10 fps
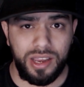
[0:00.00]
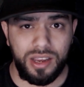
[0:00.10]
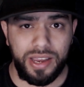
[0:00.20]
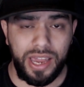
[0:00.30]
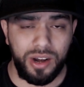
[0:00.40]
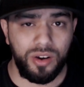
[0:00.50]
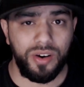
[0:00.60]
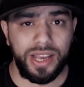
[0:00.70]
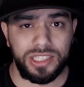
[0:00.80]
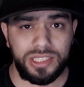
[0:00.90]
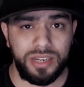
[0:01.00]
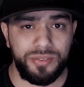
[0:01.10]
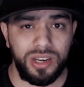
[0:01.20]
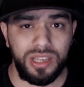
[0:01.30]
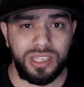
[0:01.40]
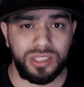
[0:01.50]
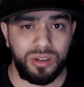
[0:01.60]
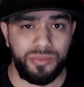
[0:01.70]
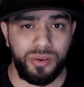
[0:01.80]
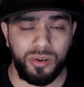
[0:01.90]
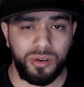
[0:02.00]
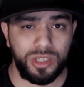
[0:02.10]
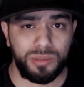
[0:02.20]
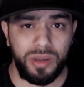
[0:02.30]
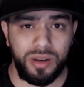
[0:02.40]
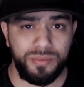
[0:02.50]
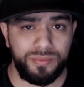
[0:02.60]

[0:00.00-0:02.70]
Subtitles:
categorized differently. So if you want to watch Madden